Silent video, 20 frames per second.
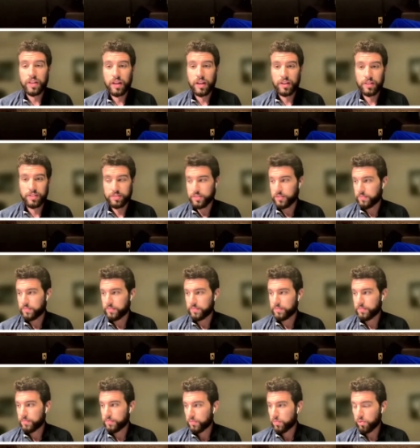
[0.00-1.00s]
Dean is a
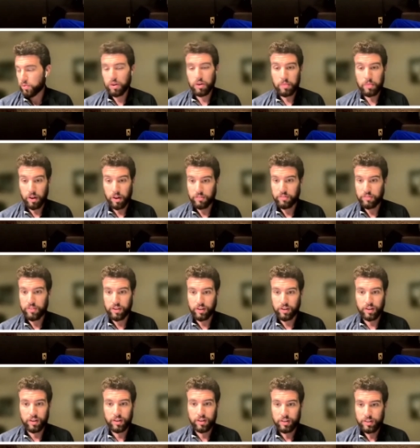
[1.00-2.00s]
real
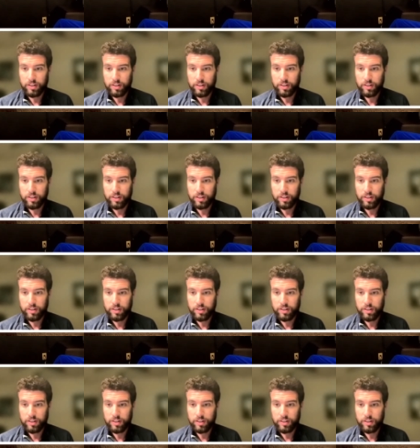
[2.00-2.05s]
motherfucker.